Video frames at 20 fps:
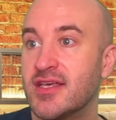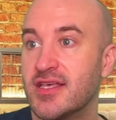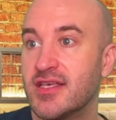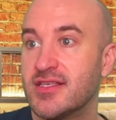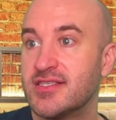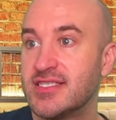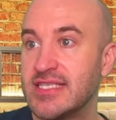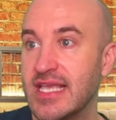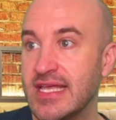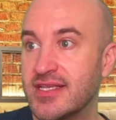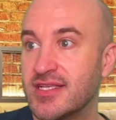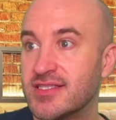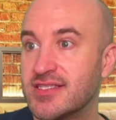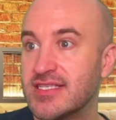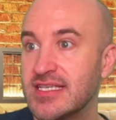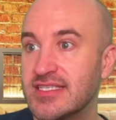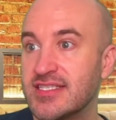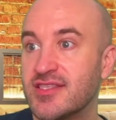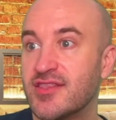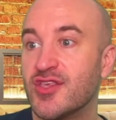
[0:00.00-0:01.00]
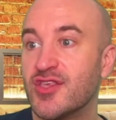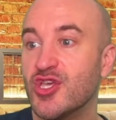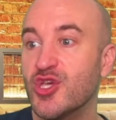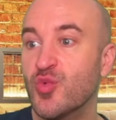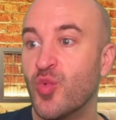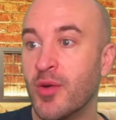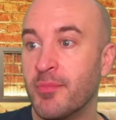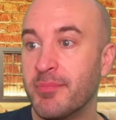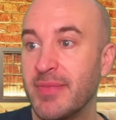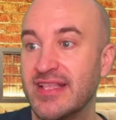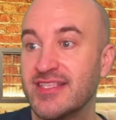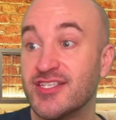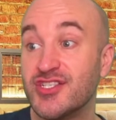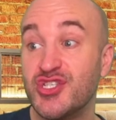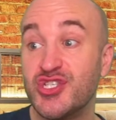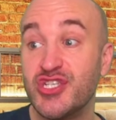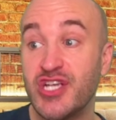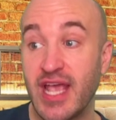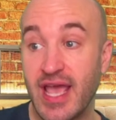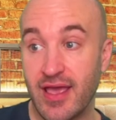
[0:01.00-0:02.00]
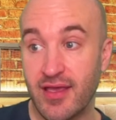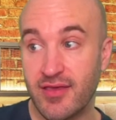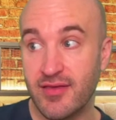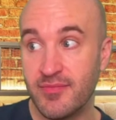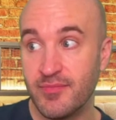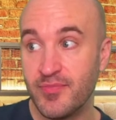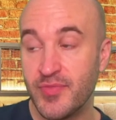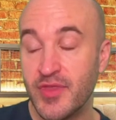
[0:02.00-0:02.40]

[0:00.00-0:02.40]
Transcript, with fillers: sentences that you want me to check